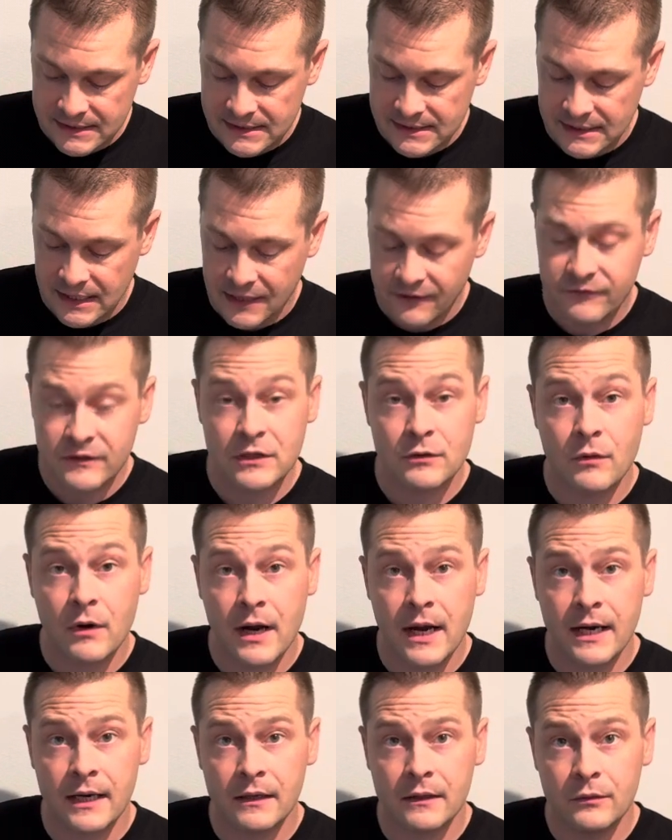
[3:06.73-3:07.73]
safety
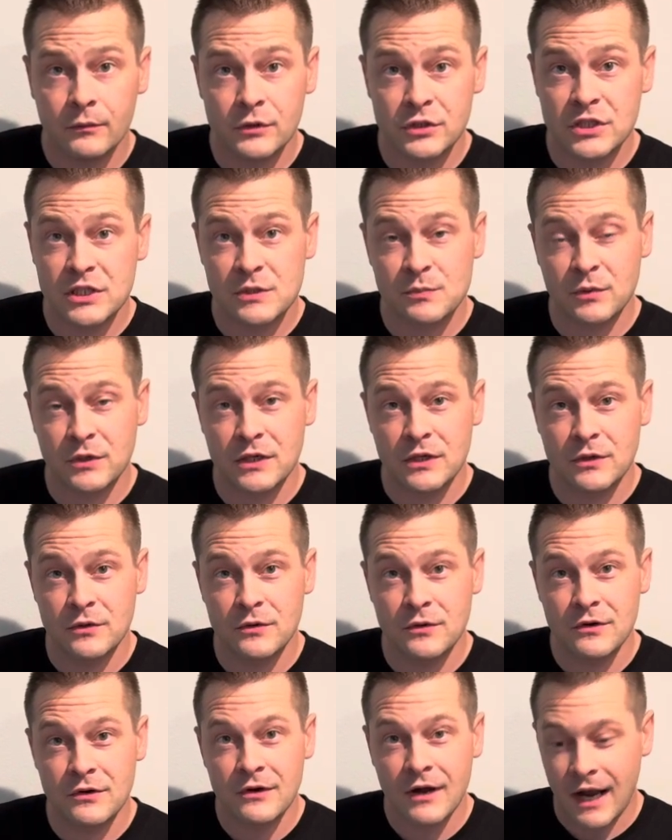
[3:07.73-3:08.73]
wire, which is pretty
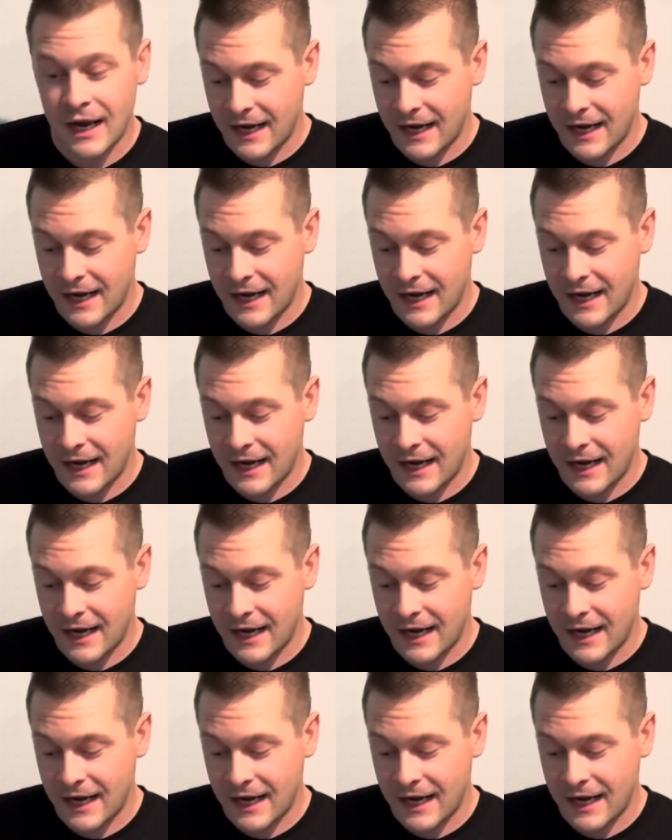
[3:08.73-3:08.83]
cool.